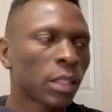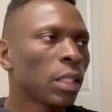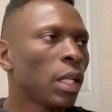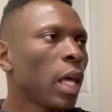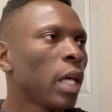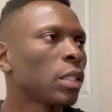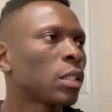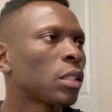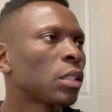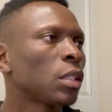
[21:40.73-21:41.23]

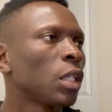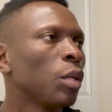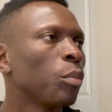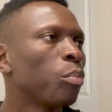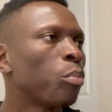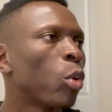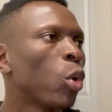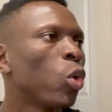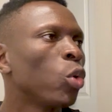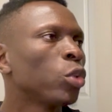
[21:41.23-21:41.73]
Let's
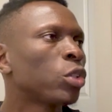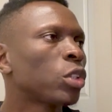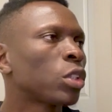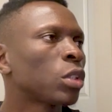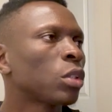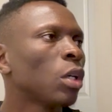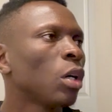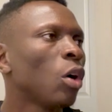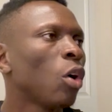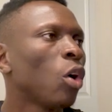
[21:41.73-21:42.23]
import,
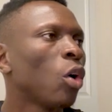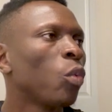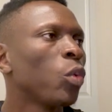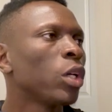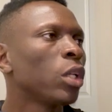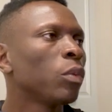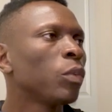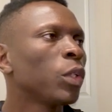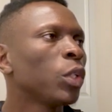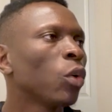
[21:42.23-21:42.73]

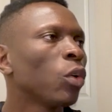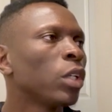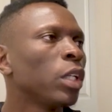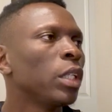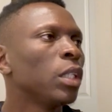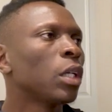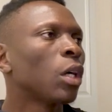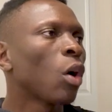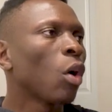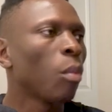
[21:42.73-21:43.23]
we don't
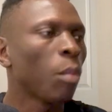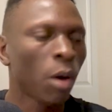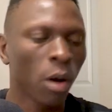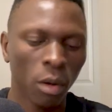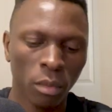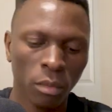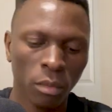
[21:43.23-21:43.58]
need comma.